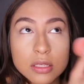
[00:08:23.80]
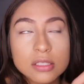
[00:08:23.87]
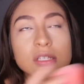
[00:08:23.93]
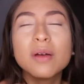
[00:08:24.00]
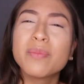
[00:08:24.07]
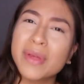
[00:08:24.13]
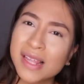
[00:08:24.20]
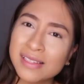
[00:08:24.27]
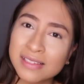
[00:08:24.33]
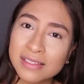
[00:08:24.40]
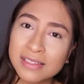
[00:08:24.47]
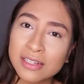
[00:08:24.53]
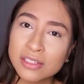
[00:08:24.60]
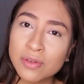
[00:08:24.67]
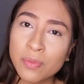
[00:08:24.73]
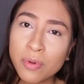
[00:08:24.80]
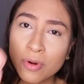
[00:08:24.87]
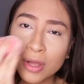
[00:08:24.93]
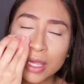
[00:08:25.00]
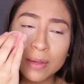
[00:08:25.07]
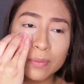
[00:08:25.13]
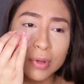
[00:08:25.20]
some places
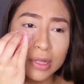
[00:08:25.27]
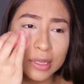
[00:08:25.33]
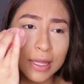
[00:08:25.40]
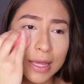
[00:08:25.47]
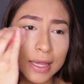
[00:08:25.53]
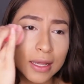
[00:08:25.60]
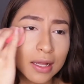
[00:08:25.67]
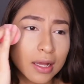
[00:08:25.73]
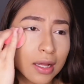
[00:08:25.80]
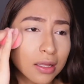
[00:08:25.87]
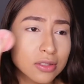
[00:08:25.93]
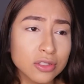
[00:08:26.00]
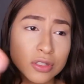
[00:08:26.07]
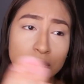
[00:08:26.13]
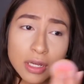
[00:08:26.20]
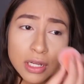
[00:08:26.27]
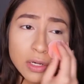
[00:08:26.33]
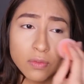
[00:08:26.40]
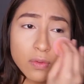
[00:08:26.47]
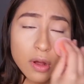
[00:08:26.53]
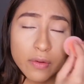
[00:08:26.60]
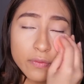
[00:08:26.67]
disappoint, but like
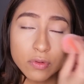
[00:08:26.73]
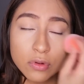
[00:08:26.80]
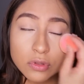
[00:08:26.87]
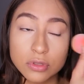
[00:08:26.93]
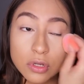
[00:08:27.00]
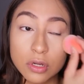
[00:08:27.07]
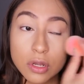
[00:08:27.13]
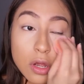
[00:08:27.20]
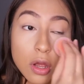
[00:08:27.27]
chicken and waffles,